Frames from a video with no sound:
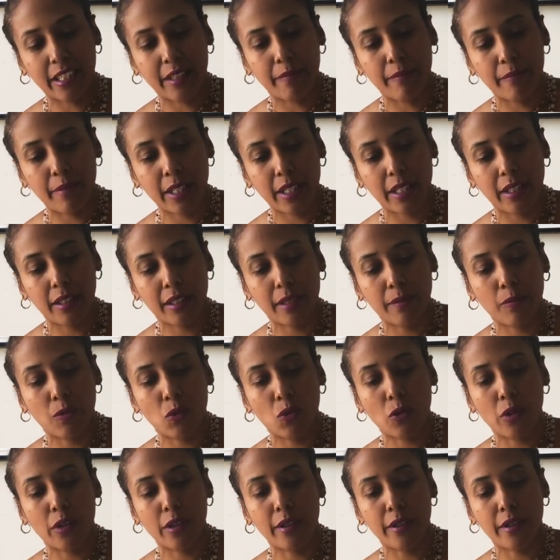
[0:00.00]
It means
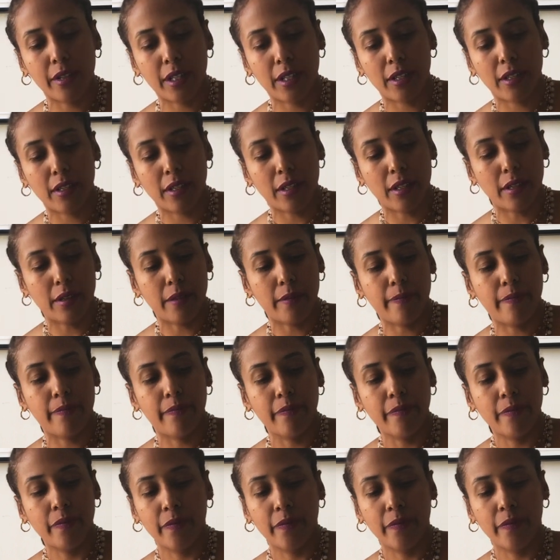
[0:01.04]
more that um,